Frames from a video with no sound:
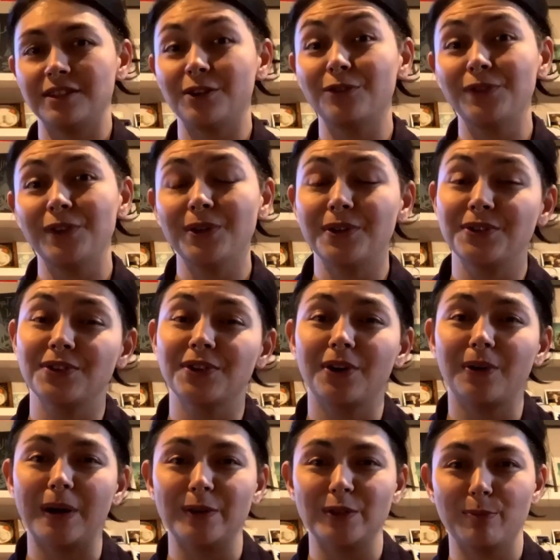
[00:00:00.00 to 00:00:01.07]
a few years ago,
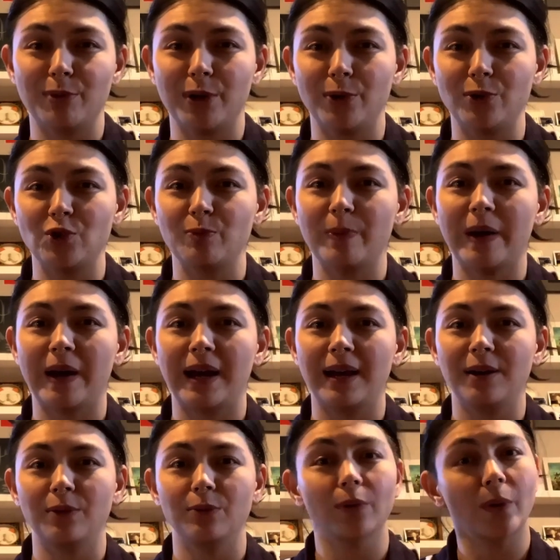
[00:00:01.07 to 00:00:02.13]
I was approached by
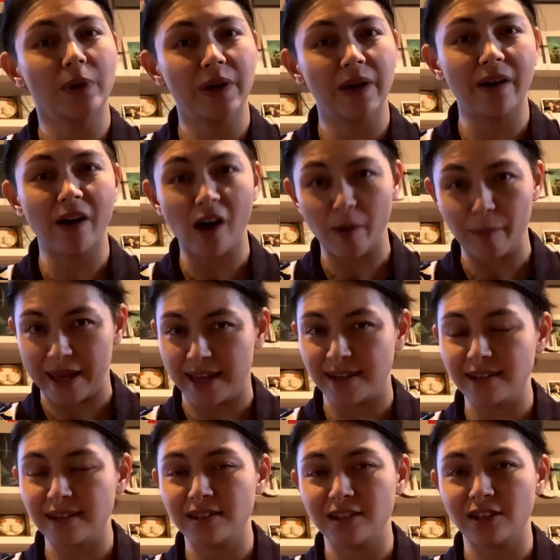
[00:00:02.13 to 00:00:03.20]
Rhoda
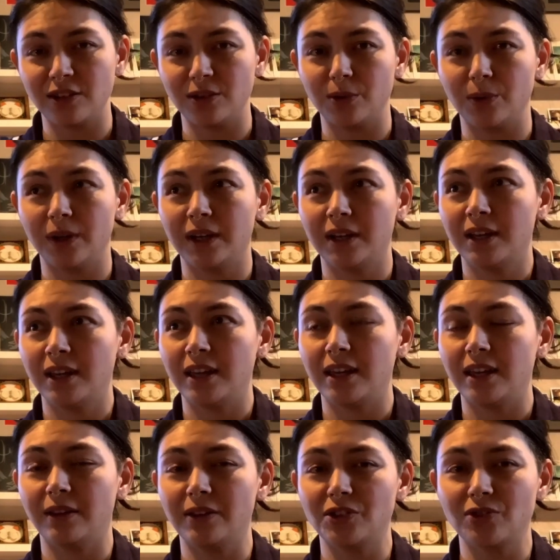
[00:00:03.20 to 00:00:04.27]
Ahmed to
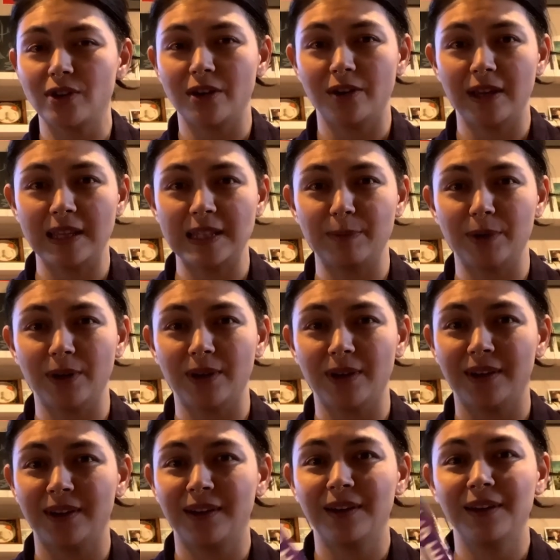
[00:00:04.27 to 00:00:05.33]
illustrate her kids' book,
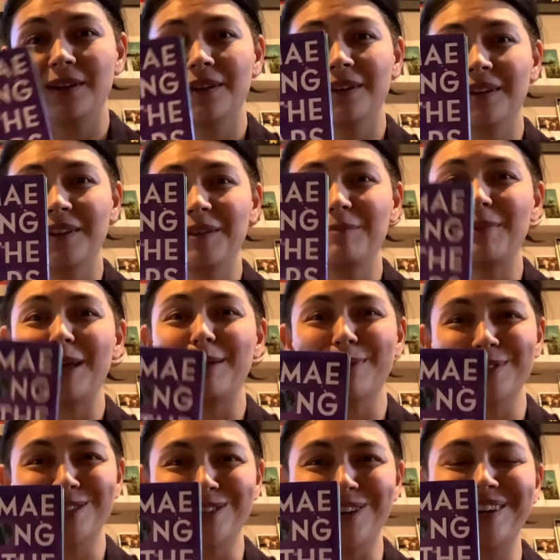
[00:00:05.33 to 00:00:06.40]
May Among the
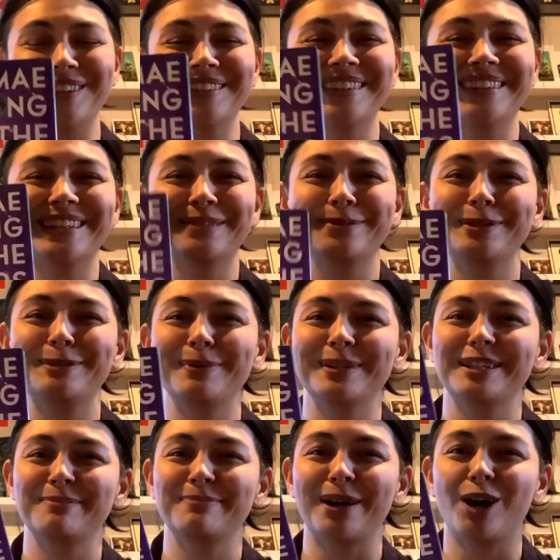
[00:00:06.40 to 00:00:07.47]
Stars. This was picked
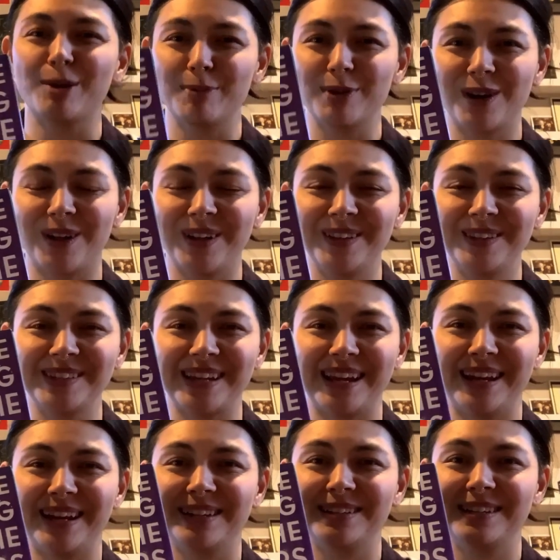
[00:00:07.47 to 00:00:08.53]
up by HarperCollins
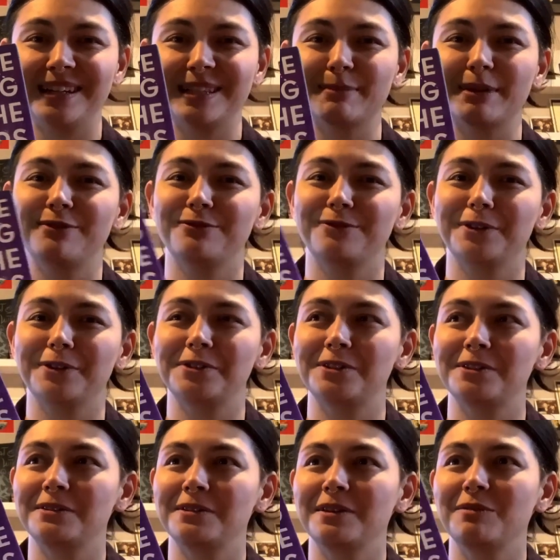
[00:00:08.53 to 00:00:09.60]
and is my first
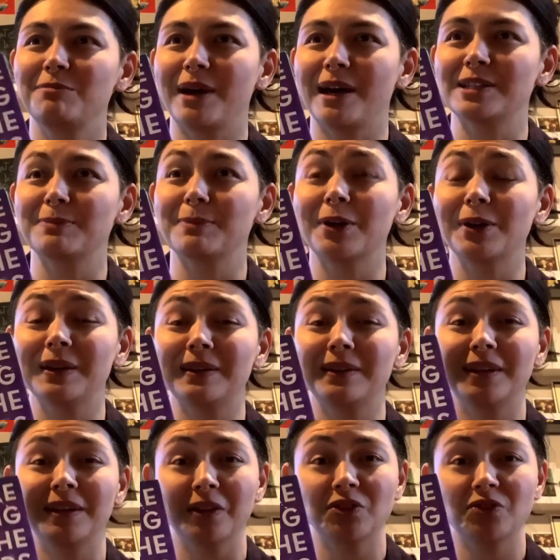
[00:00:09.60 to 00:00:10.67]
mass market
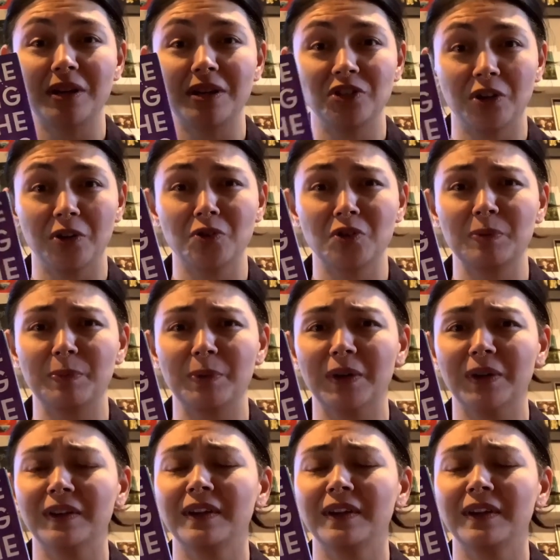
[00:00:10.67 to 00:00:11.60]
illustrated children's book.